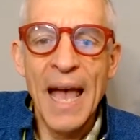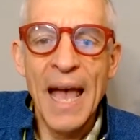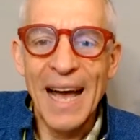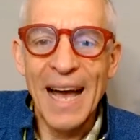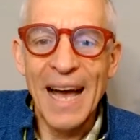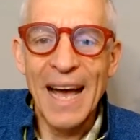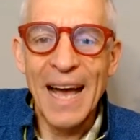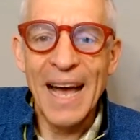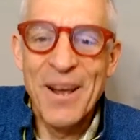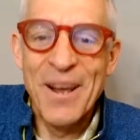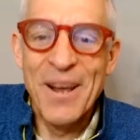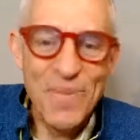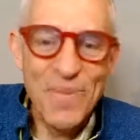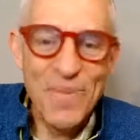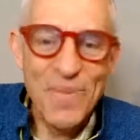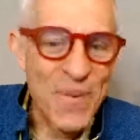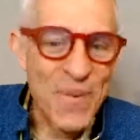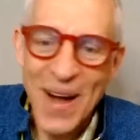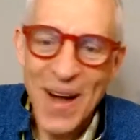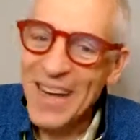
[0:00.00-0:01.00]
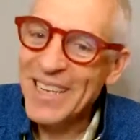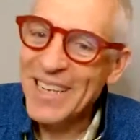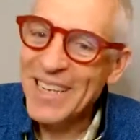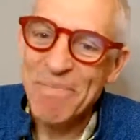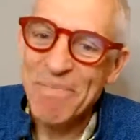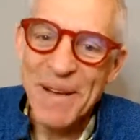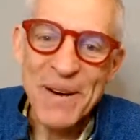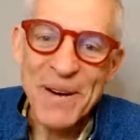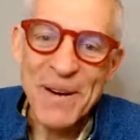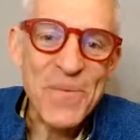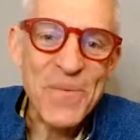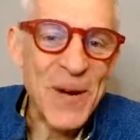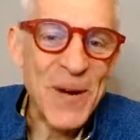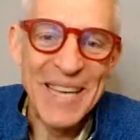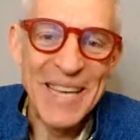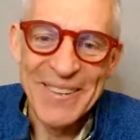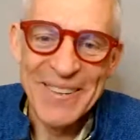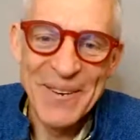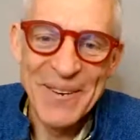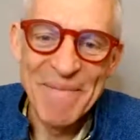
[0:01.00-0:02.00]
And I spent way
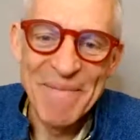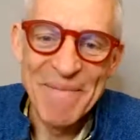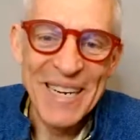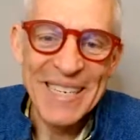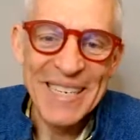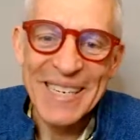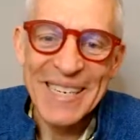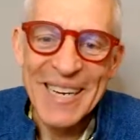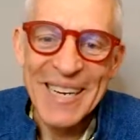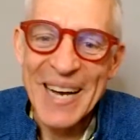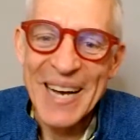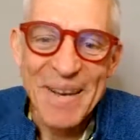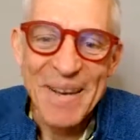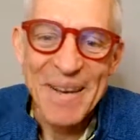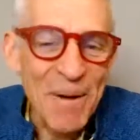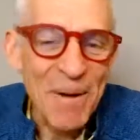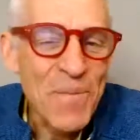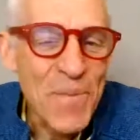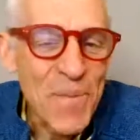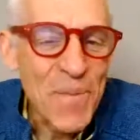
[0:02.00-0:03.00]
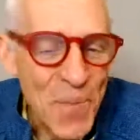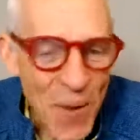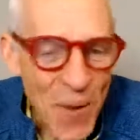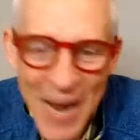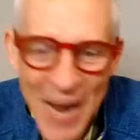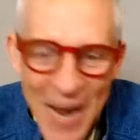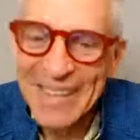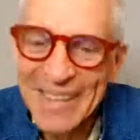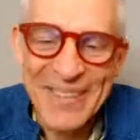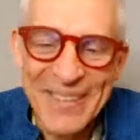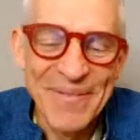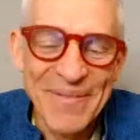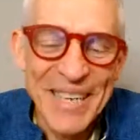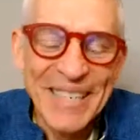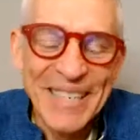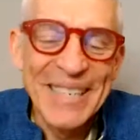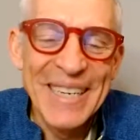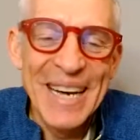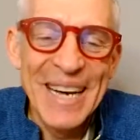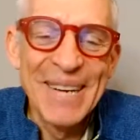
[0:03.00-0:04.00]
too much time
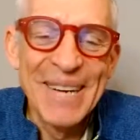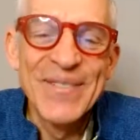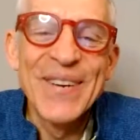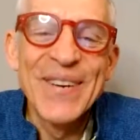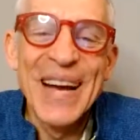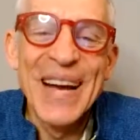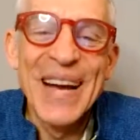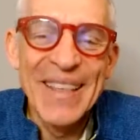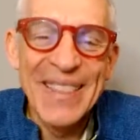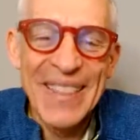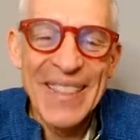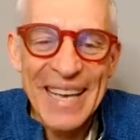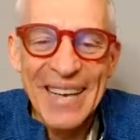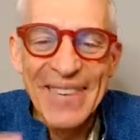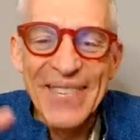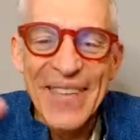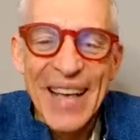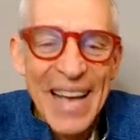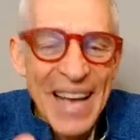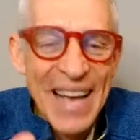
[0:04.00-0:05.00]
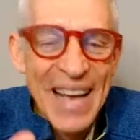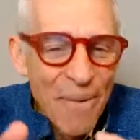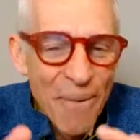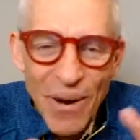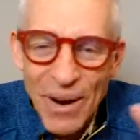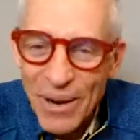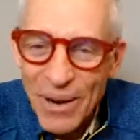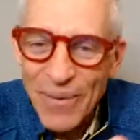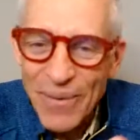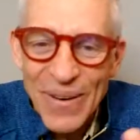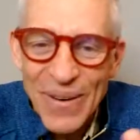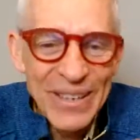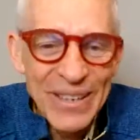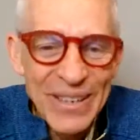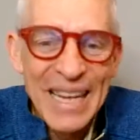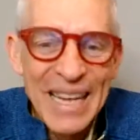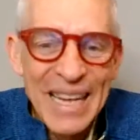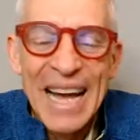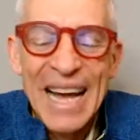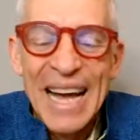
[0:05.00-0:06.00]
trying to think of what it
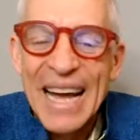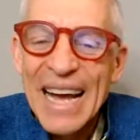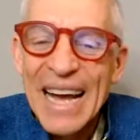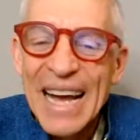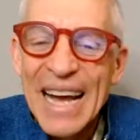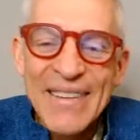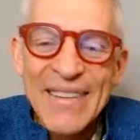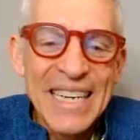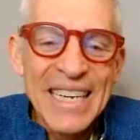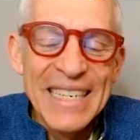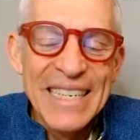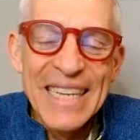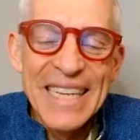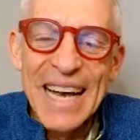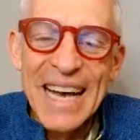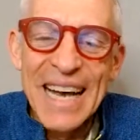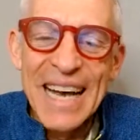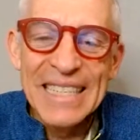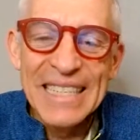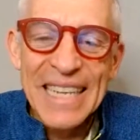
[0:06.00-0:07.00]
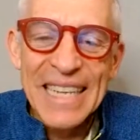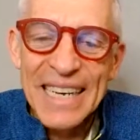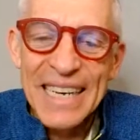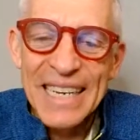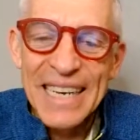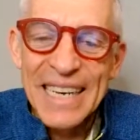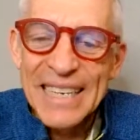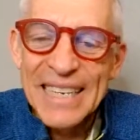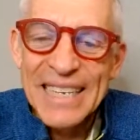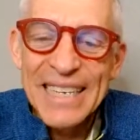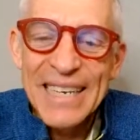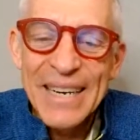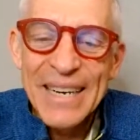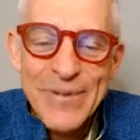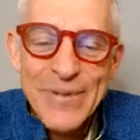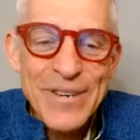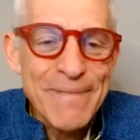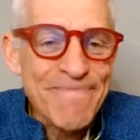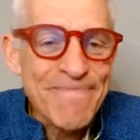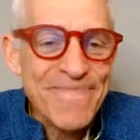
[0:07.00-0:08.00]
was. And eventually I just had to go, you know
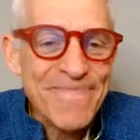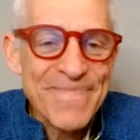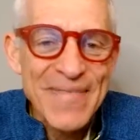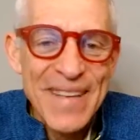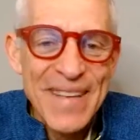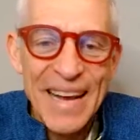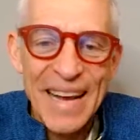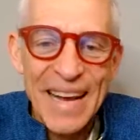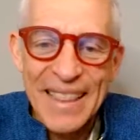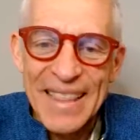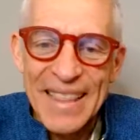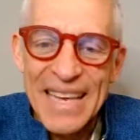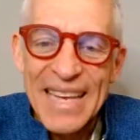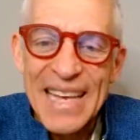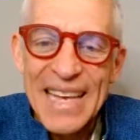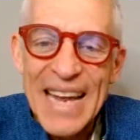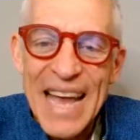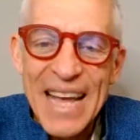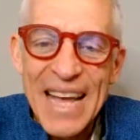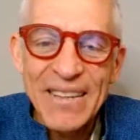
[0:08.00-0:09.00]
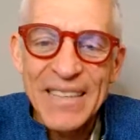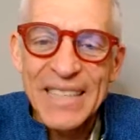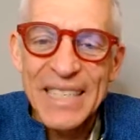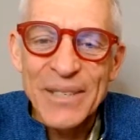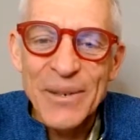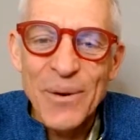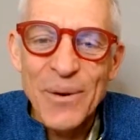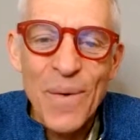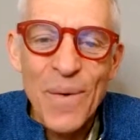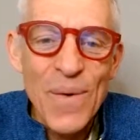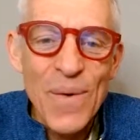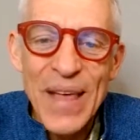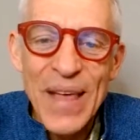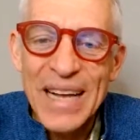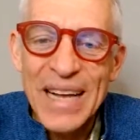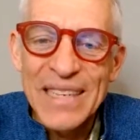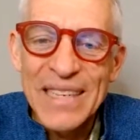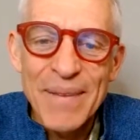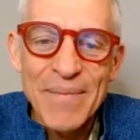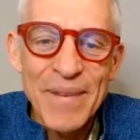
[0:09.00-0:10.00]
what? I think he nailed it all
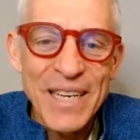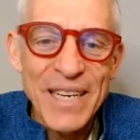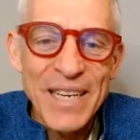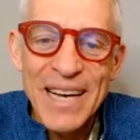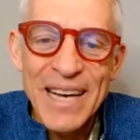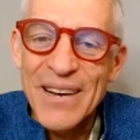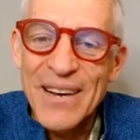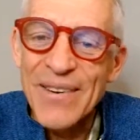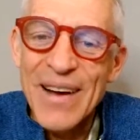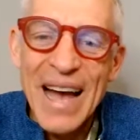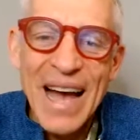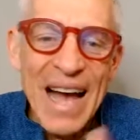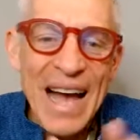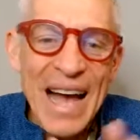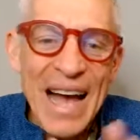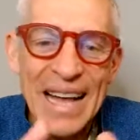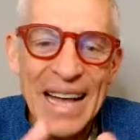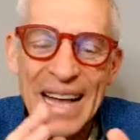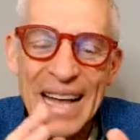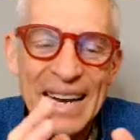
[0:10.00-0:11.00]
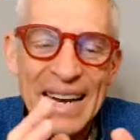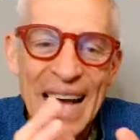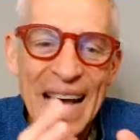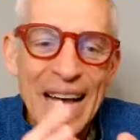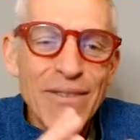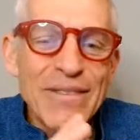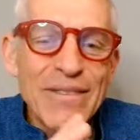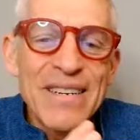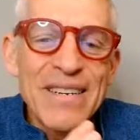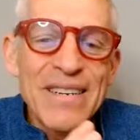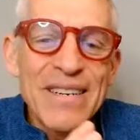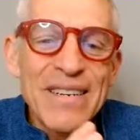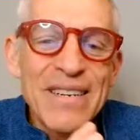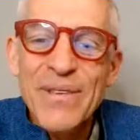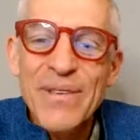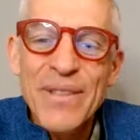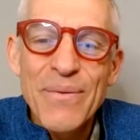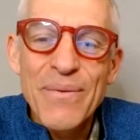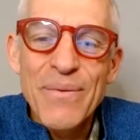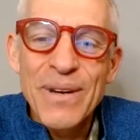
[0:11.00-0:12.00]
that time ago. And how
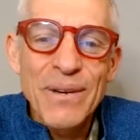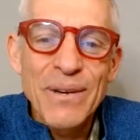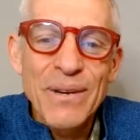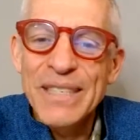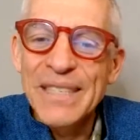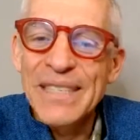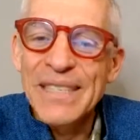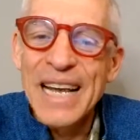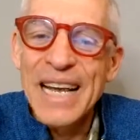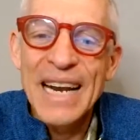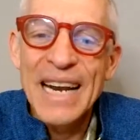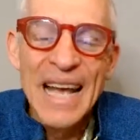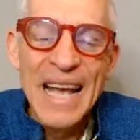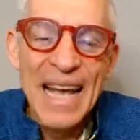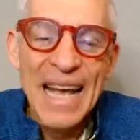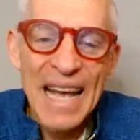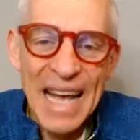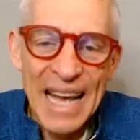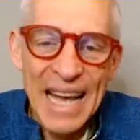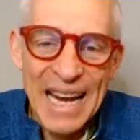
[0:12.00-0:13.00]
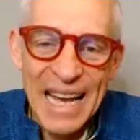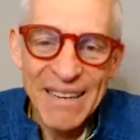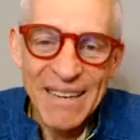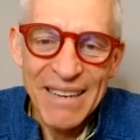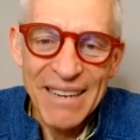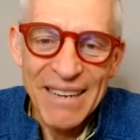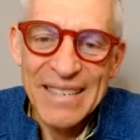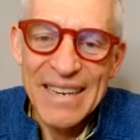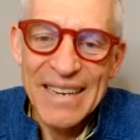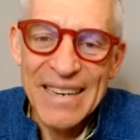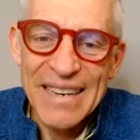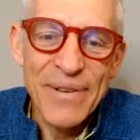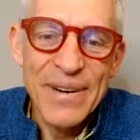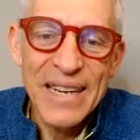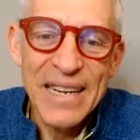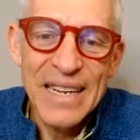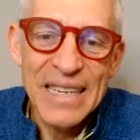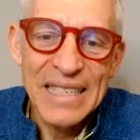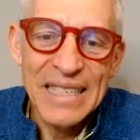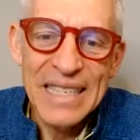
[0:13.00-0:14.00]
different the world was then and how
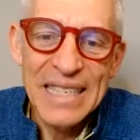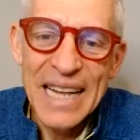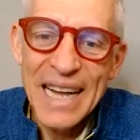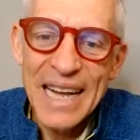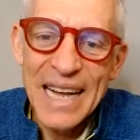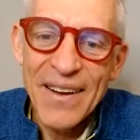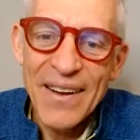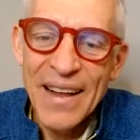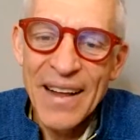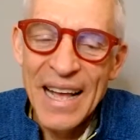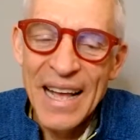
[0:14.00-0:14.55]
different it is now,